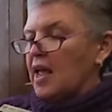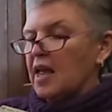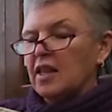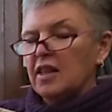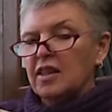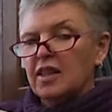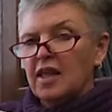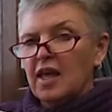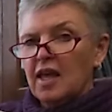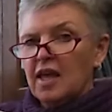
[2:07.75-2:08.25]

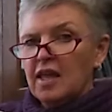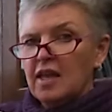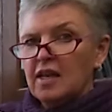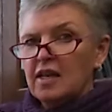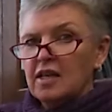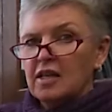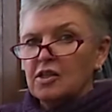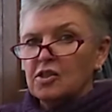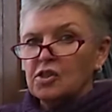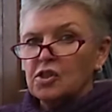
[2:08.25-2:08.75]
And
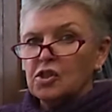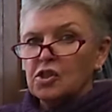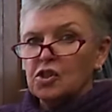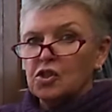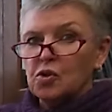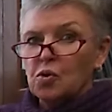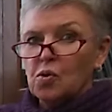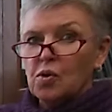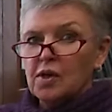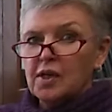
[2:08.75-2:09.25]
then the
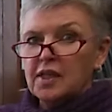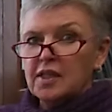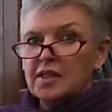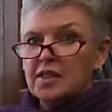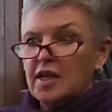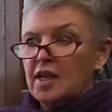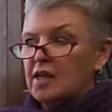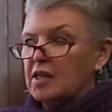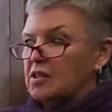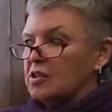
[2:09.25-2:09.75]
story
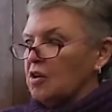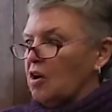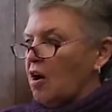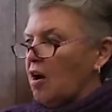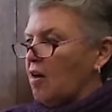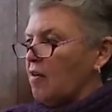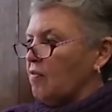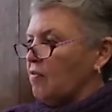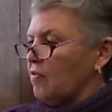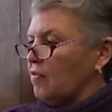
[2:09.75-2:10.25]
takes
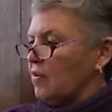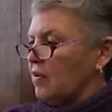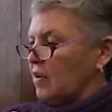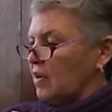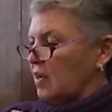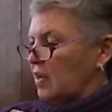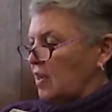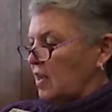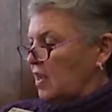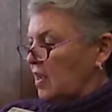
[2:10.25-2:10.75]
off,
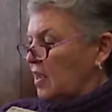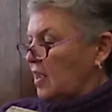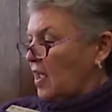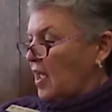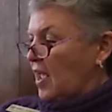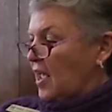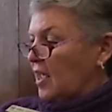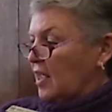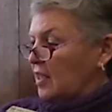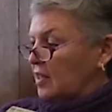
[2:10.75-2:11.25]

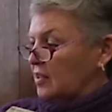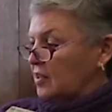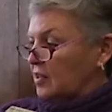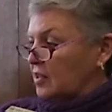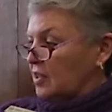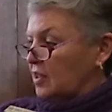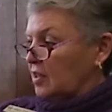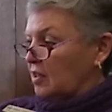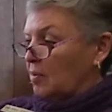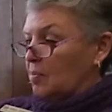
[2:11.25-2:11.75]

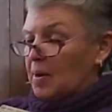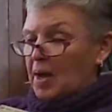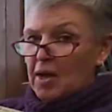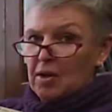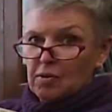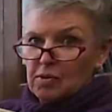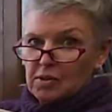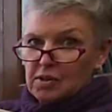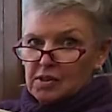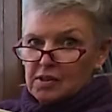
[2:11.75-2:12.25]
as did the
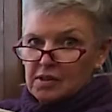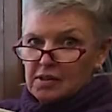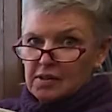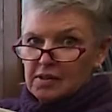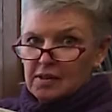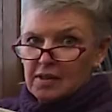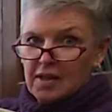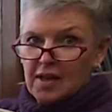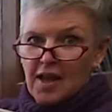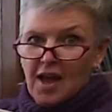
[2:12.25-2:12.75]
mouse.